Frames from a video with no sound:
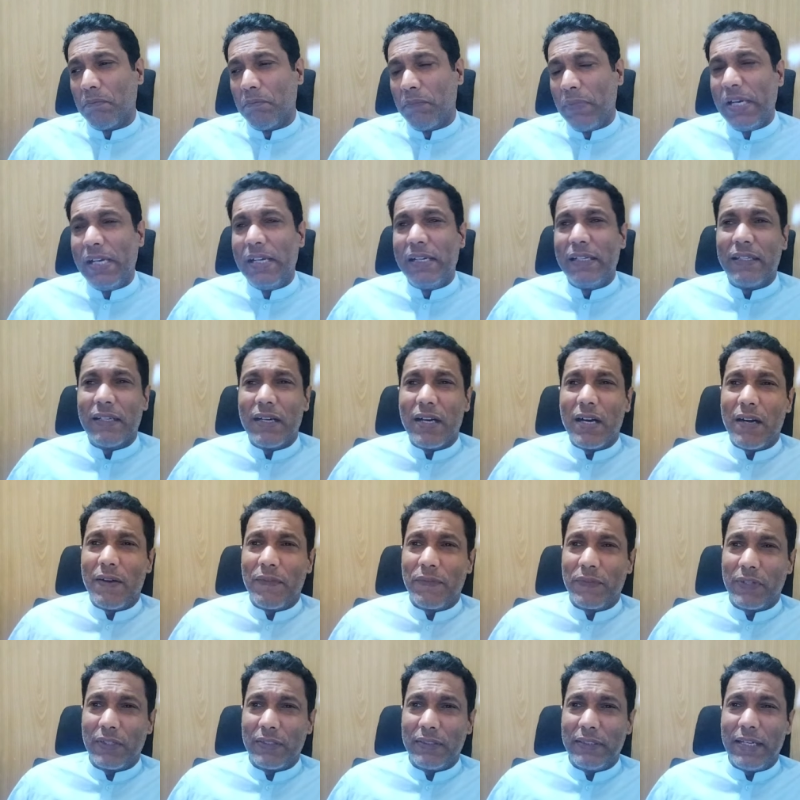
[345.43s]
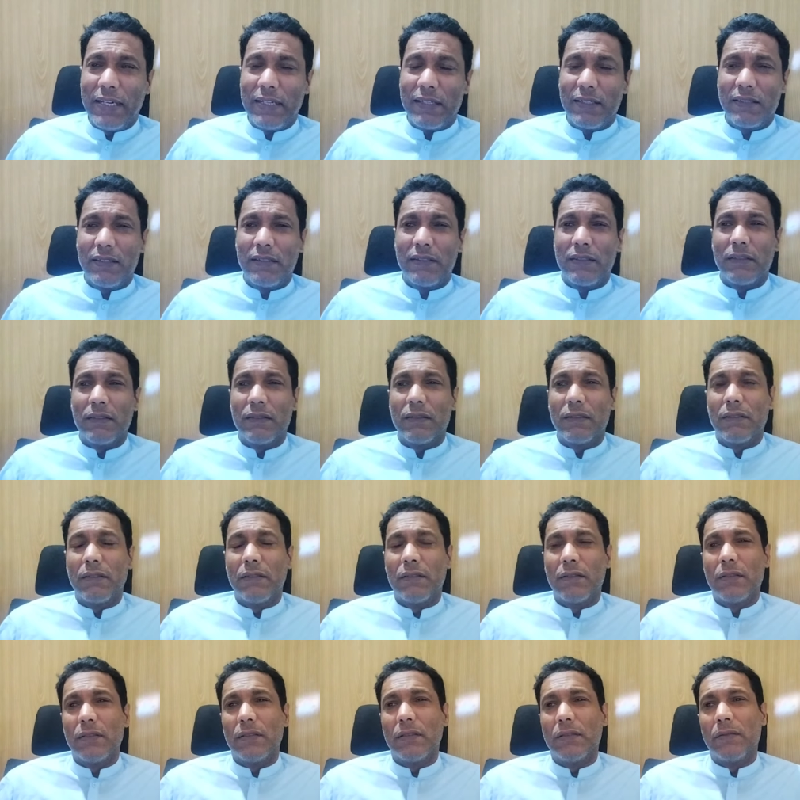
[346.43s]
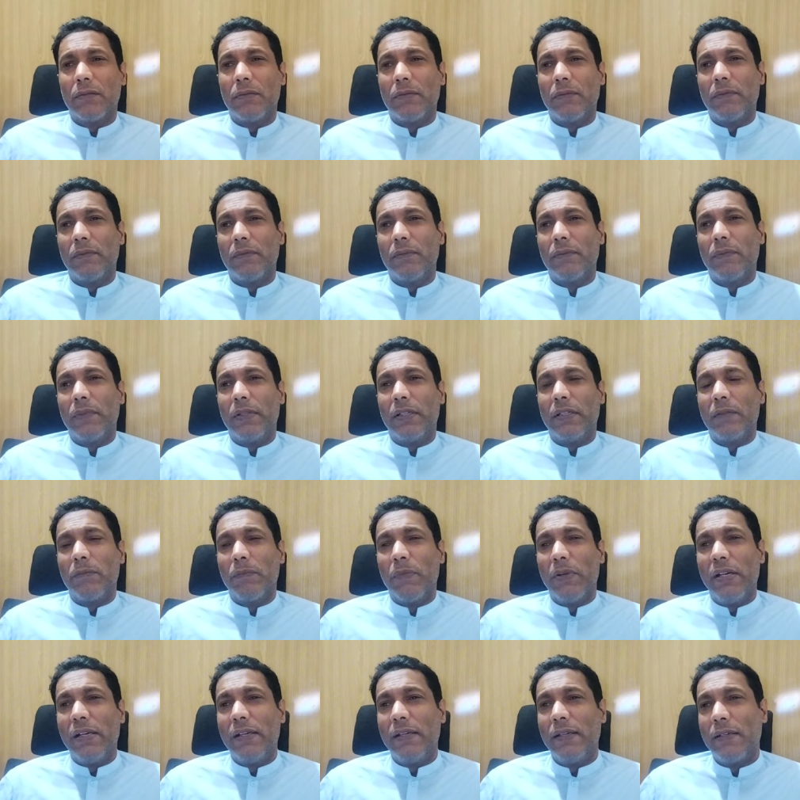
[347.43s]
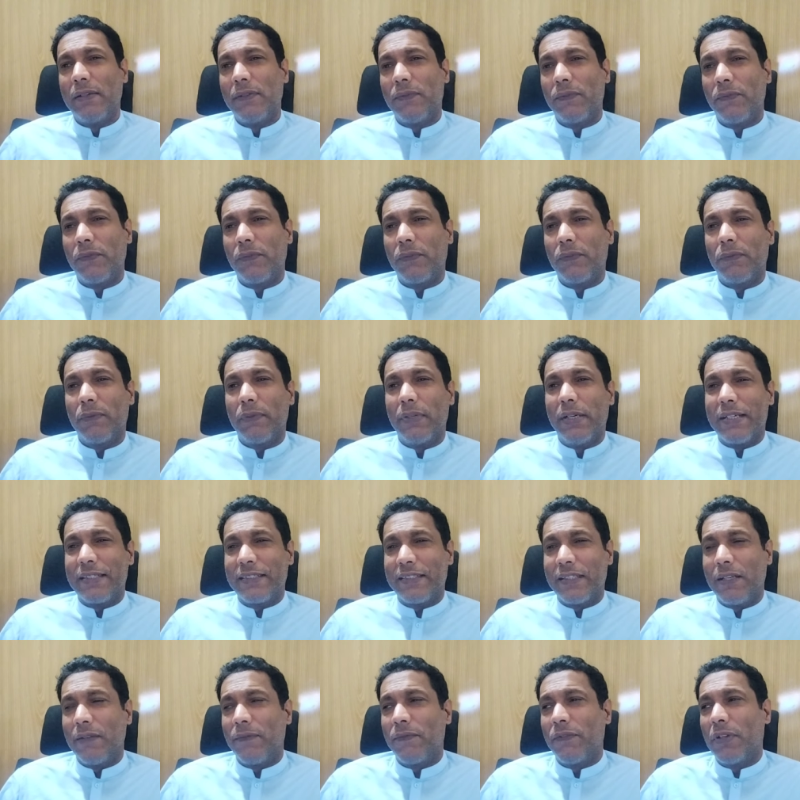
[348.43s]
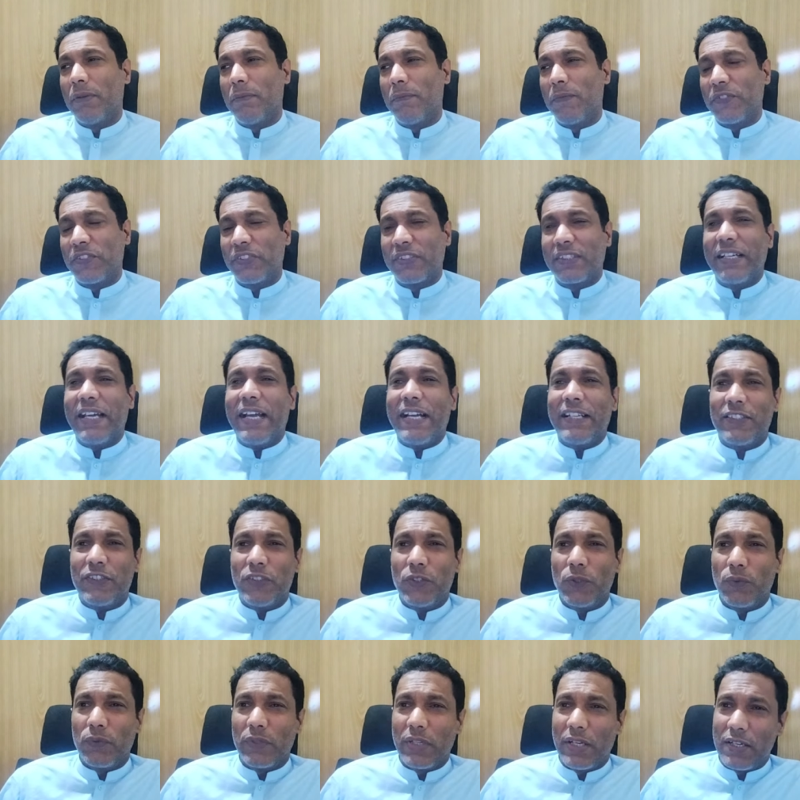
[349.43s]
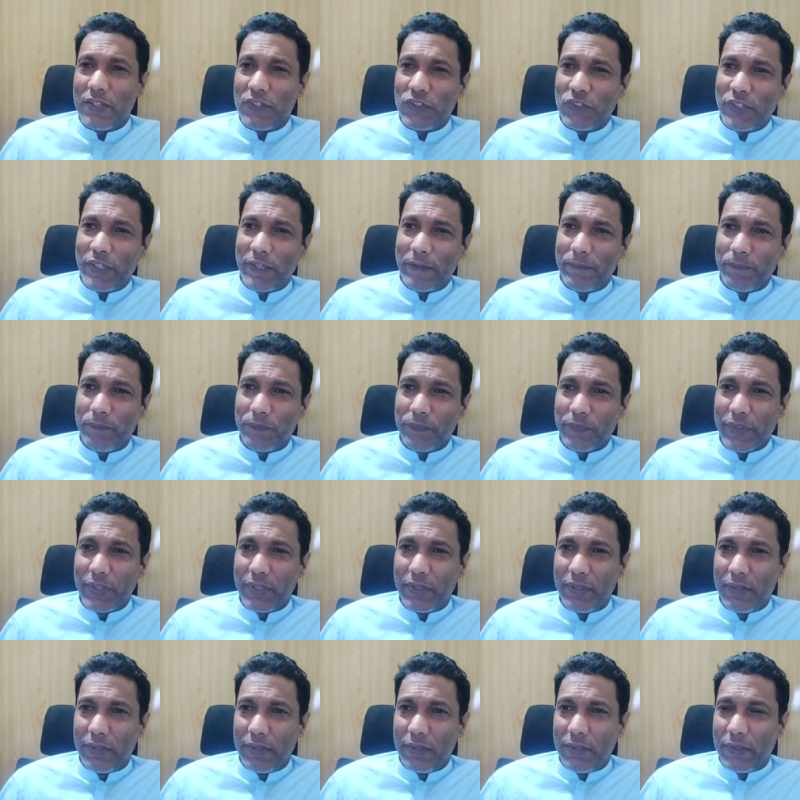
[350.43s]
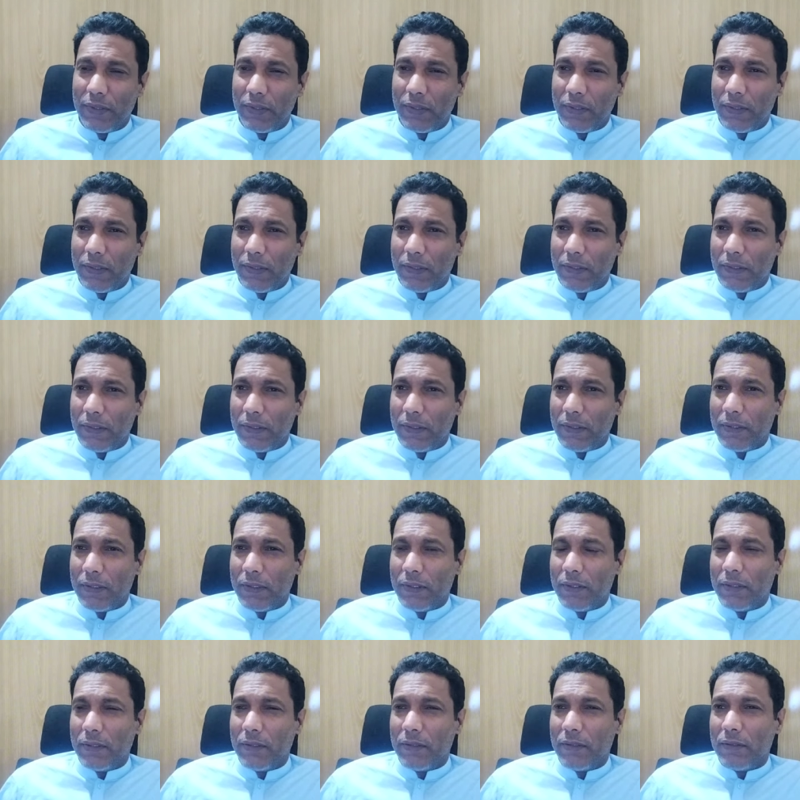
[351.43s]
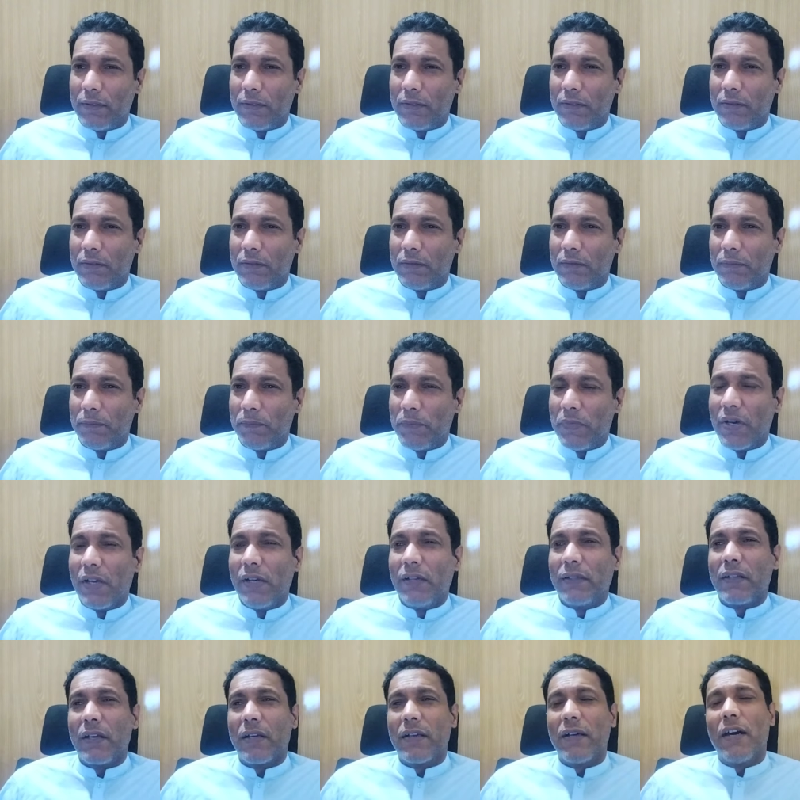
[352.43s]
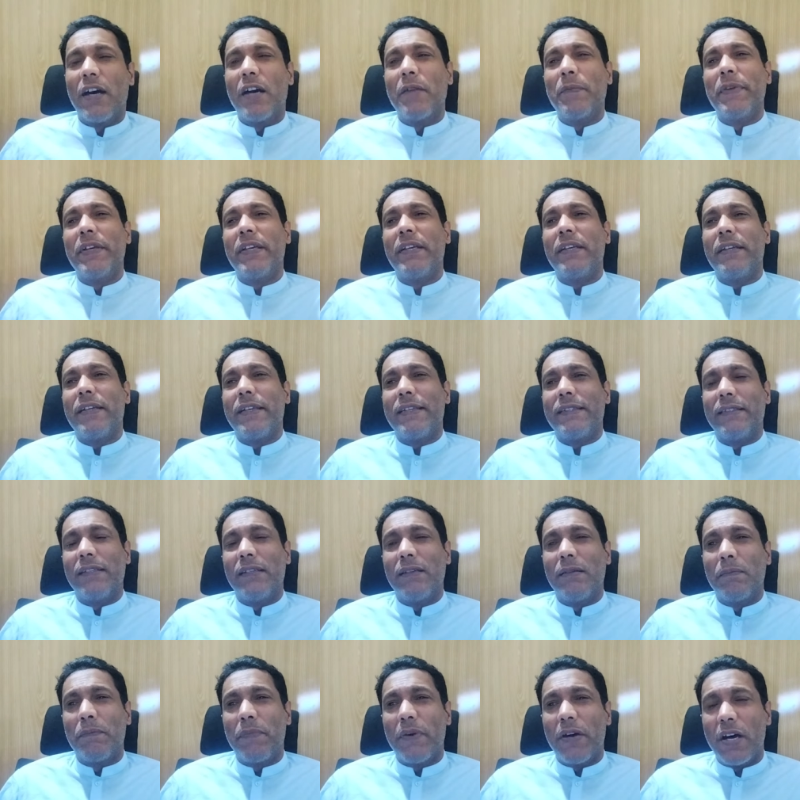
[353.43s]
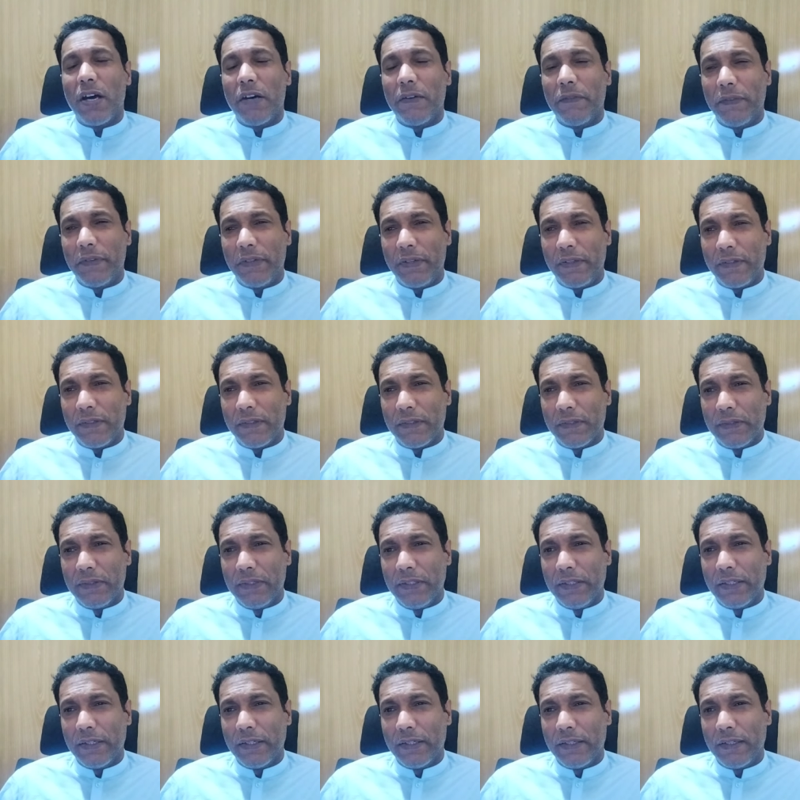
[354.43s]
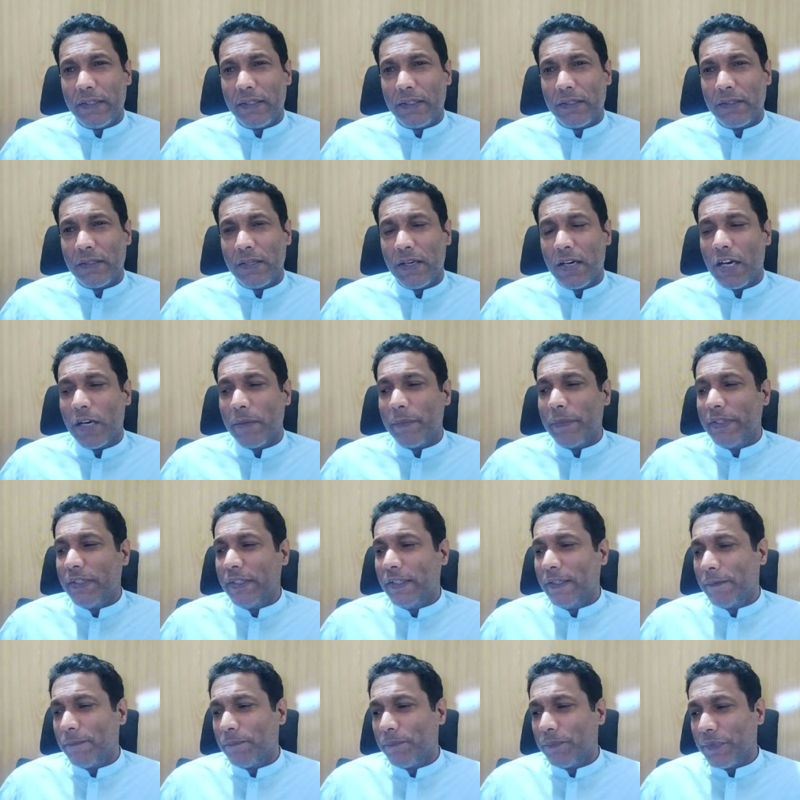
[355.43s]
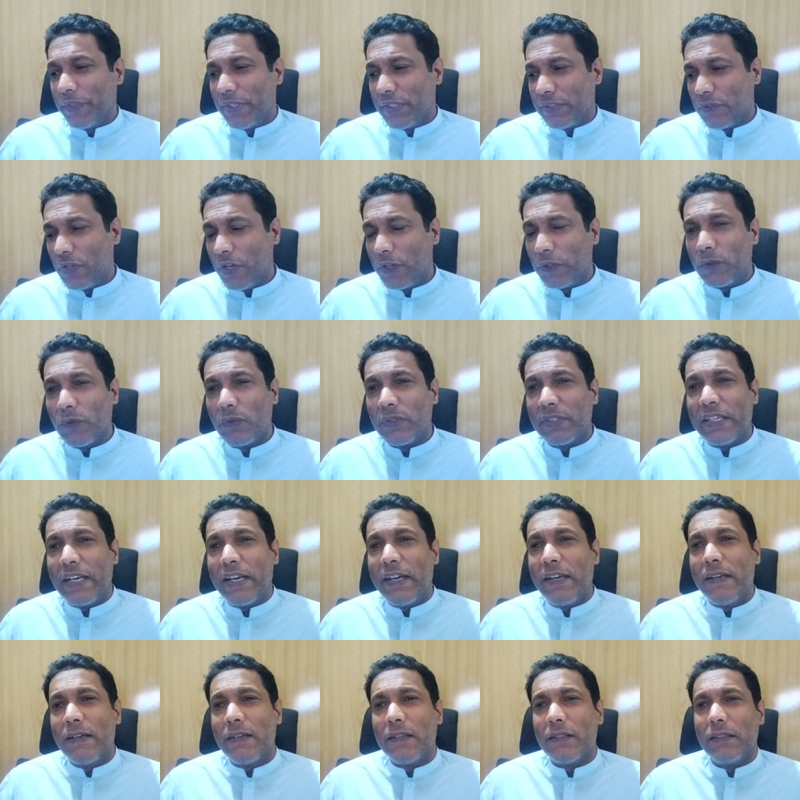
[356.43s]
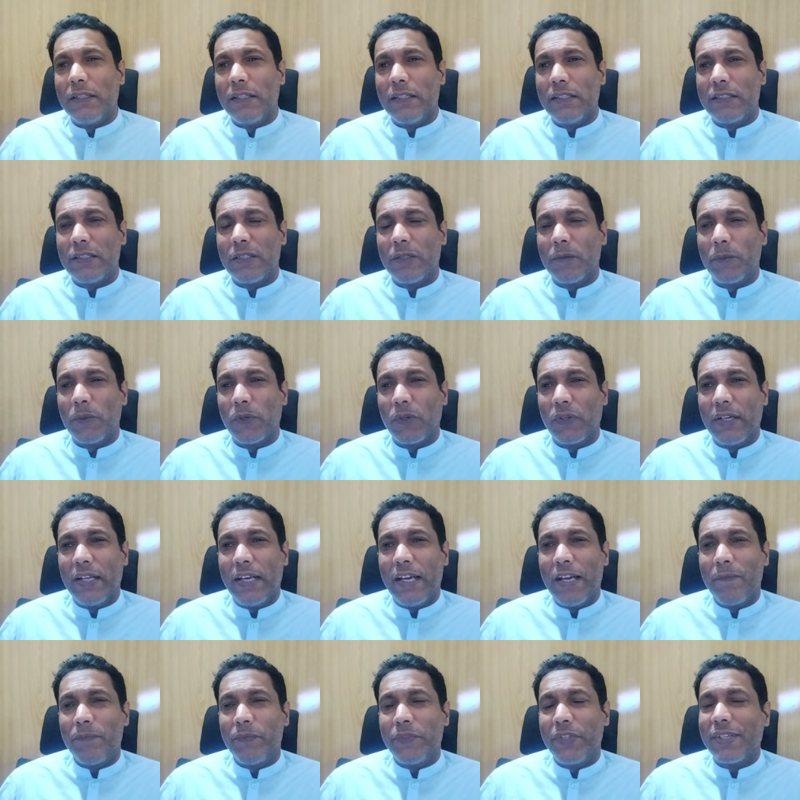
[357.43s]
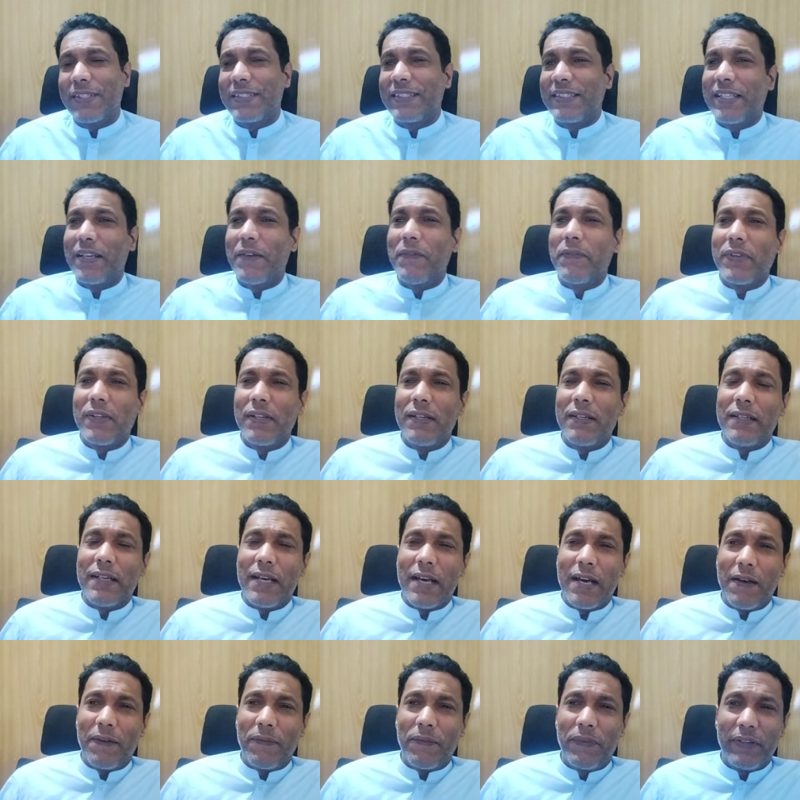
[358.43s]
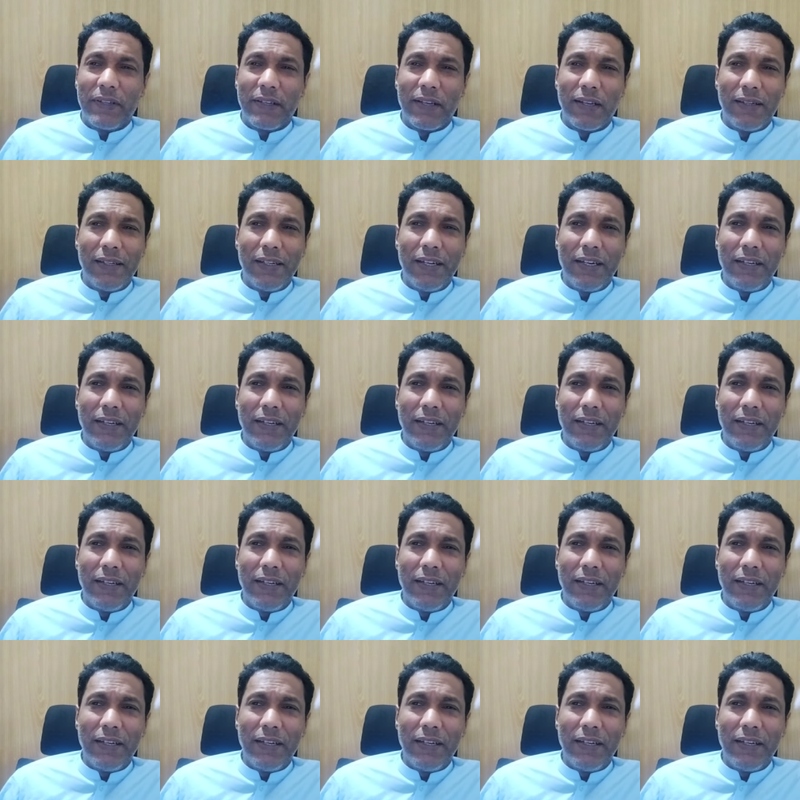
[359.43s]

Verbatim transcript: built after that, uh, it built itself from scratch, you can say. Uh, Paul Kagame is in power there, Abiy is going to attend this program. There are several African